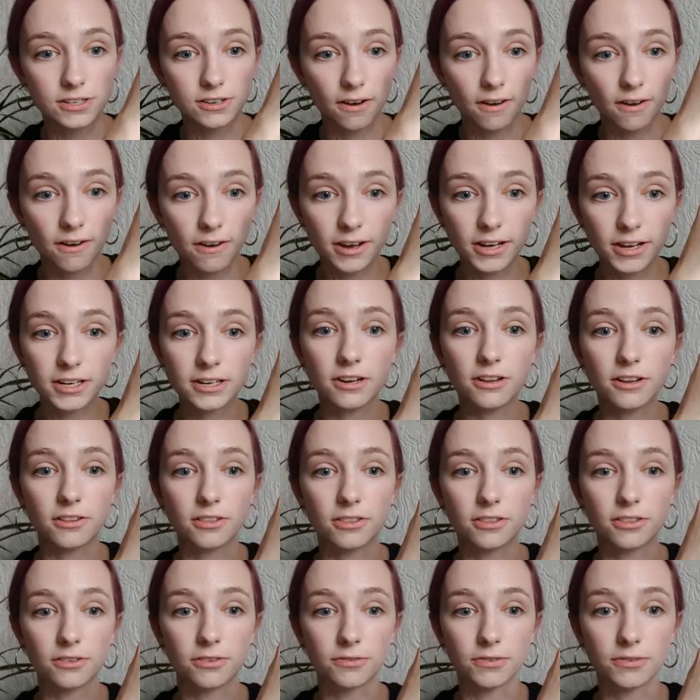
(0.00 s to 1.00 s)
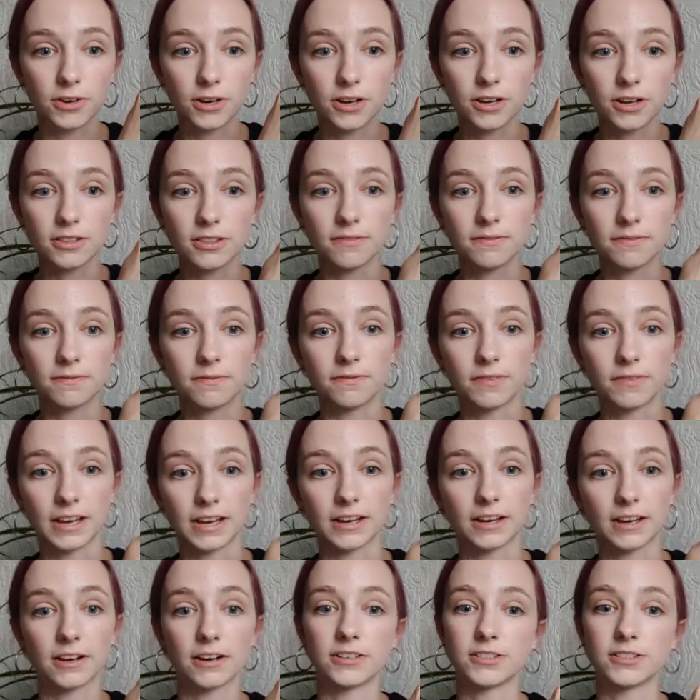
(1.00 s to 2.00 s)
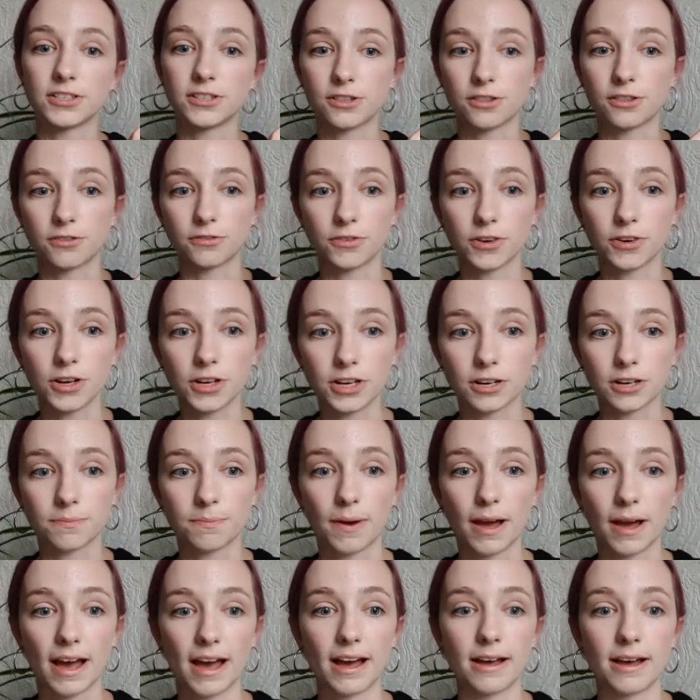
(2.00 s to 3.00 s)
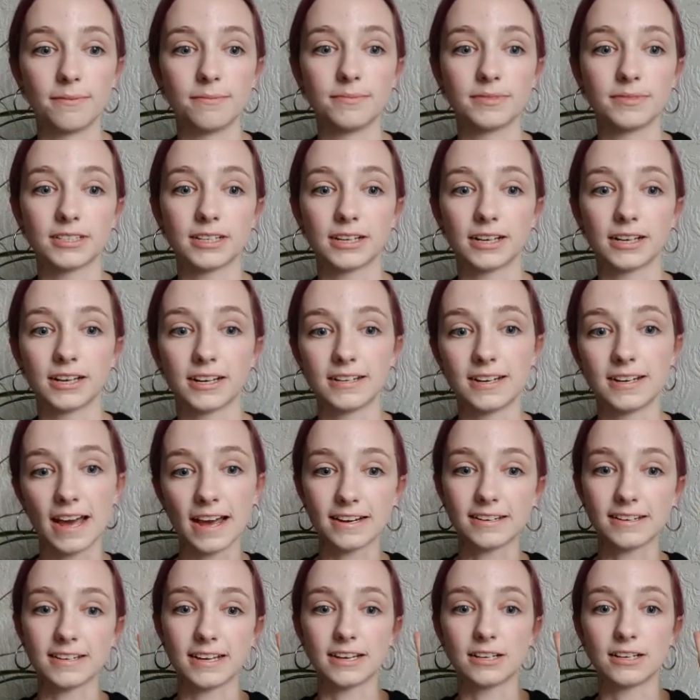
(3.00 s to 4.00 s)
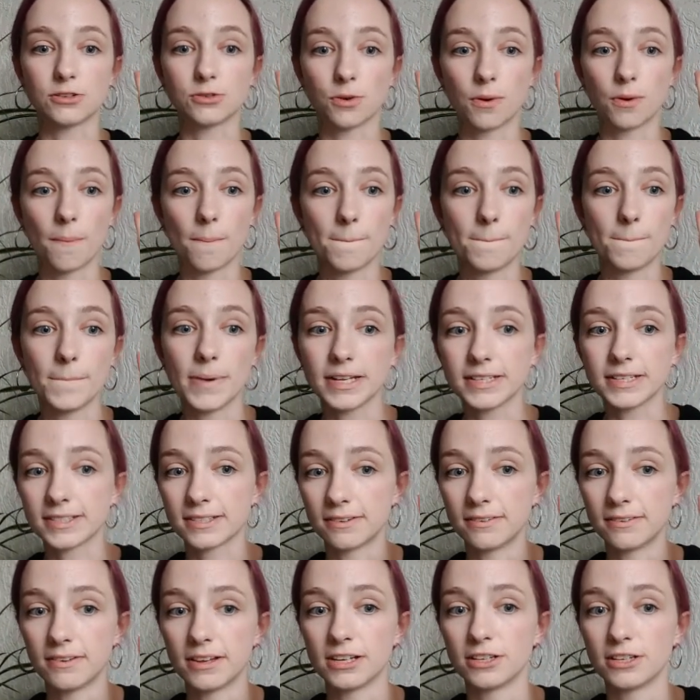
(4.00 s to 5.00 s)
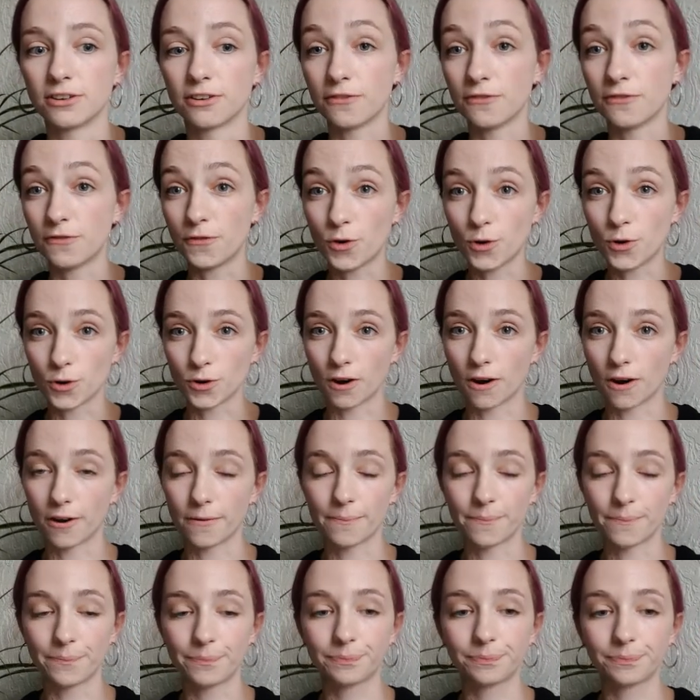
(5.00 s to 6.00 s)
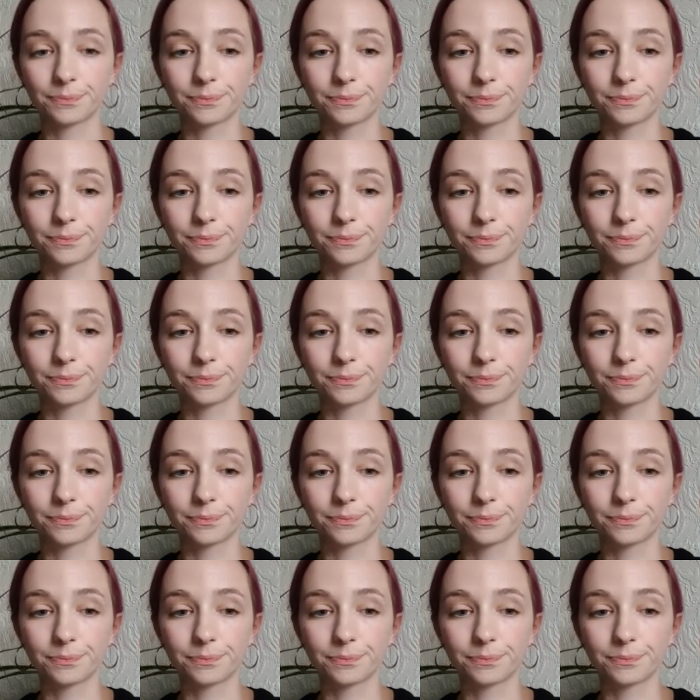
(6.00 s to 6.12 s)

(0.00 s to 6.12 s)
down through the fingers through your palms and connecting to a muscle in your forearm.